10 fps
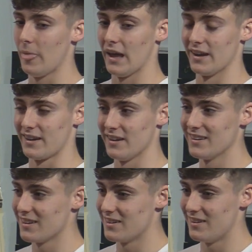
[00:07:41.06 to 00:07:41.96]
And I kind
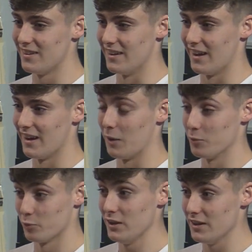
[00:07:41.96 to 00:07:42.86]
of got on and I
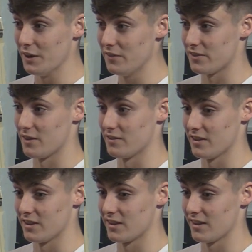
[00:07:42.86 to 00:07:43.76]
was really nervous. I was
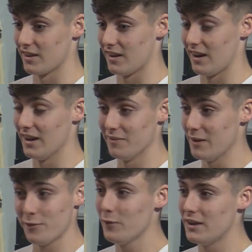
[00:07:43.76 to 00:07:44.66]
like, and I'm
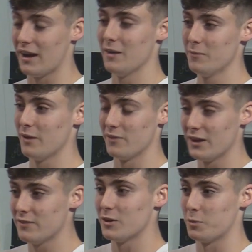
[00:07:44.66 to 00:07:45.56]
never really am there,
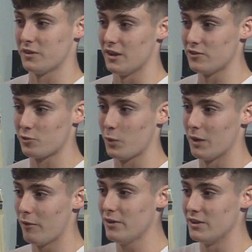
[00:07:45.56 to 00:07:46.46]
not even the pretentious way.
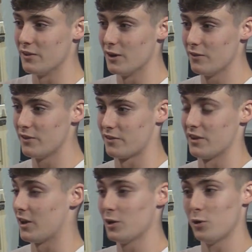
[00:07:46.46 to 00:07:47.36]
I'm not really nervous.
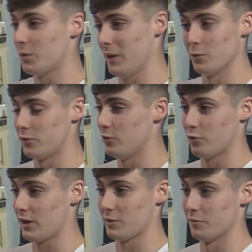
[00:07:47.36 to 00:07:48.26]
Like I'll go on and play 1-2
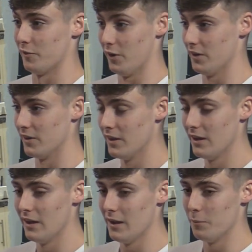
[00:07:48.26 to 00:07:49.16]
tracks, I'm fine.
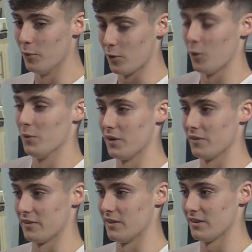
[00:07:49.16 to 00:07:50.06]
But coming
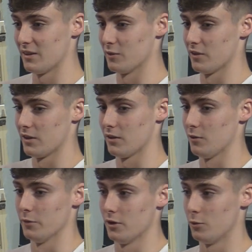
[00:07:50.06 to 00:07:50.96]
on to this, I was like,
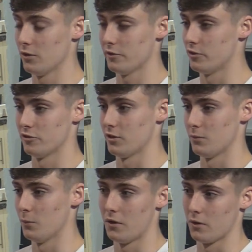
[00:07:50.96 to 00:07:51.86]
oh my god, what if they just like
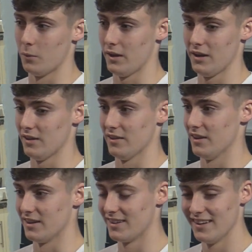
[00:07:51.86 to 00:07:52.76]
walk away? And
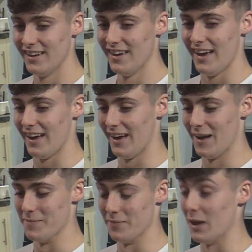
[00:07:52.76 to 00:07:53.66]

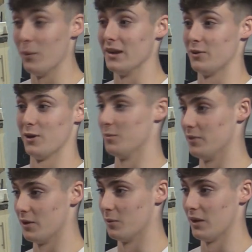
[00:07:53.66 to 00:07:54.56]
like, it went incredible
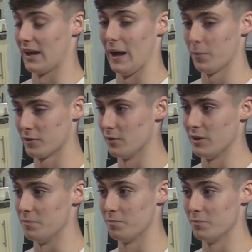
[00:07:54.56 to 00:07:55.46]
though. Like
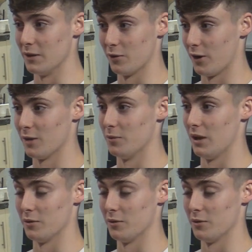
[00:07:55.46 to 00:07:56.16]
absolutely incredible.